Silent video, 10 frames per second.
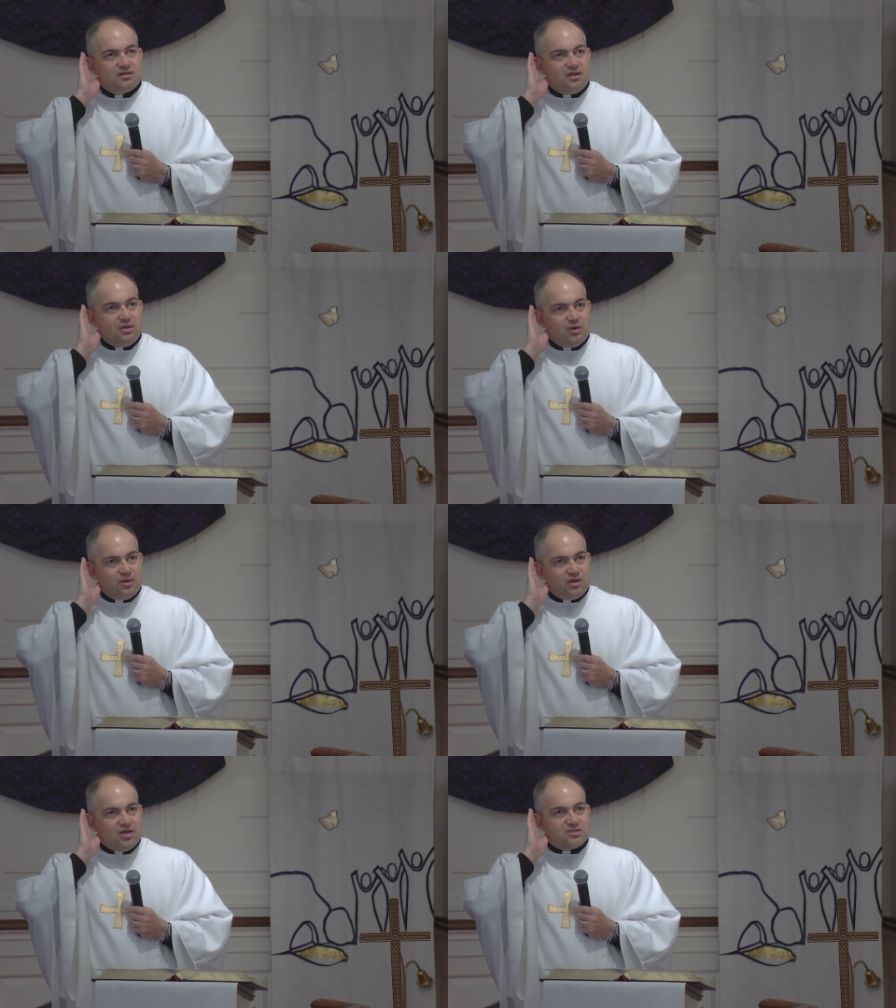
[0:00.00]
The
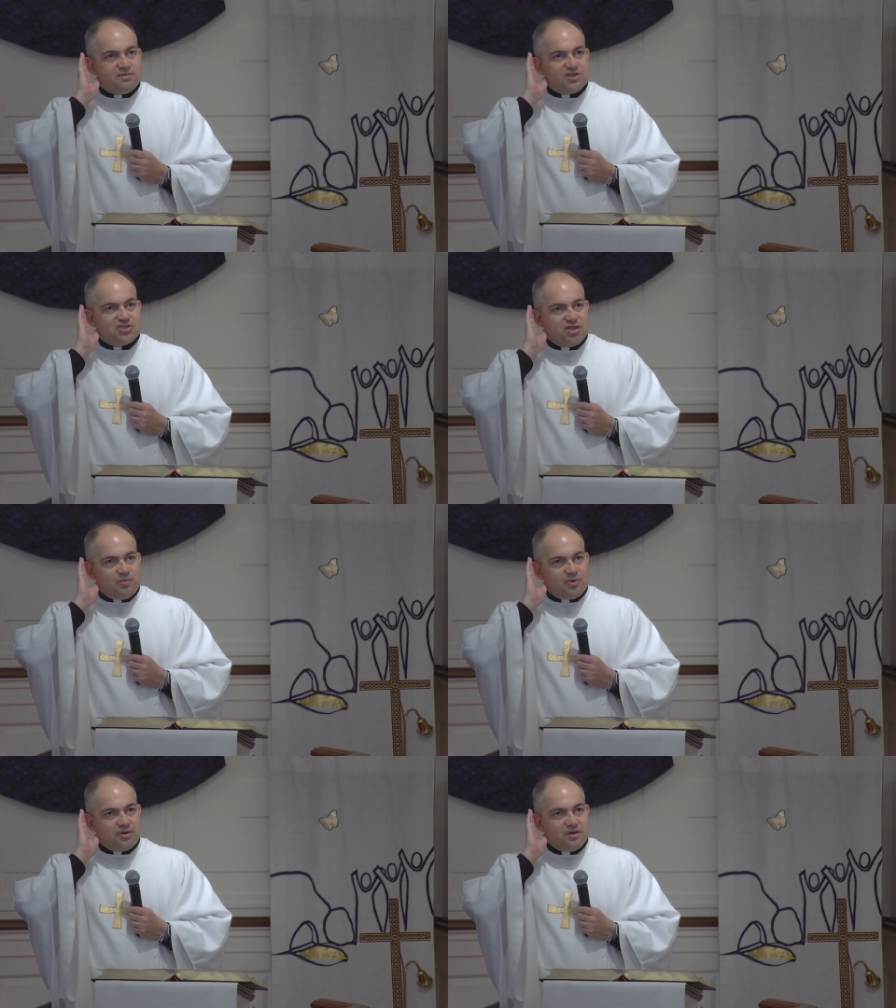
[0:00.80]
Lord is my
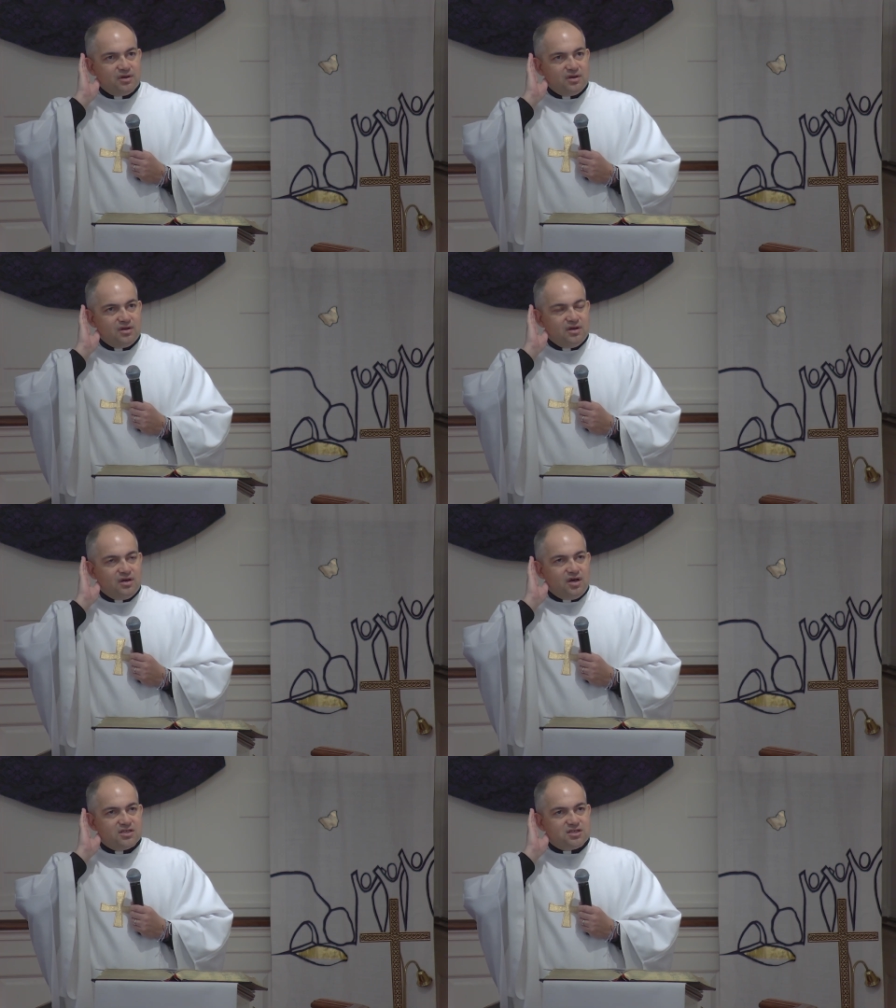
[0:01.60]
shepherd, I